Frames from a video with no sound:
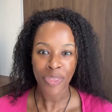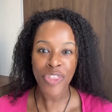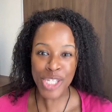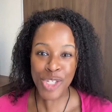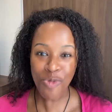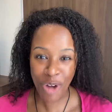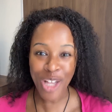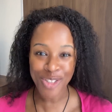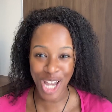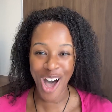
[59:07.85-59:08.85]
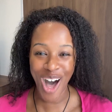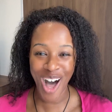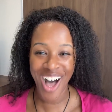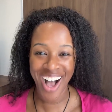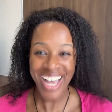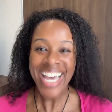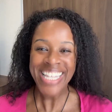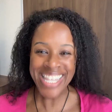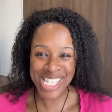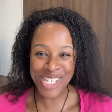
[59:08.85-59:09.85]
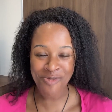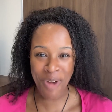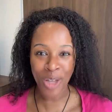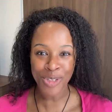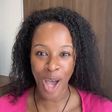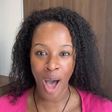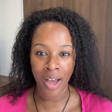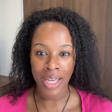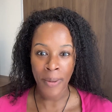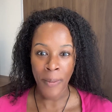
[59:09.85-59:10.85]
This is real talk. This is real talk.